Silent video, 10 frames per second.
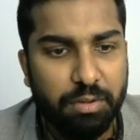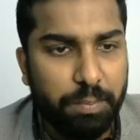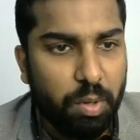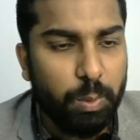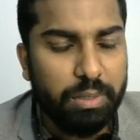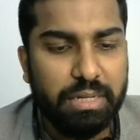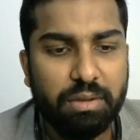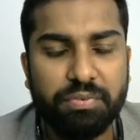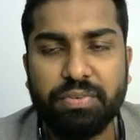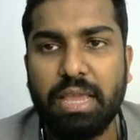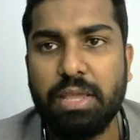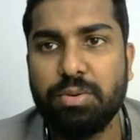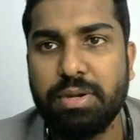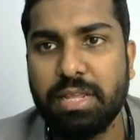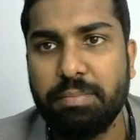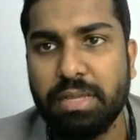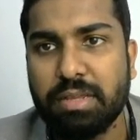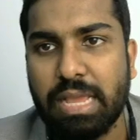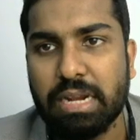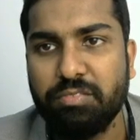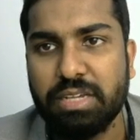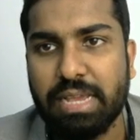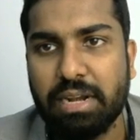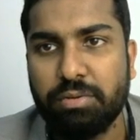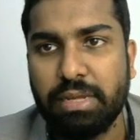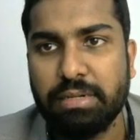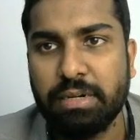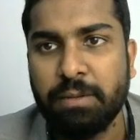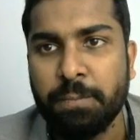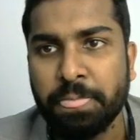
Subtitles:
Probability of A union B we calculated.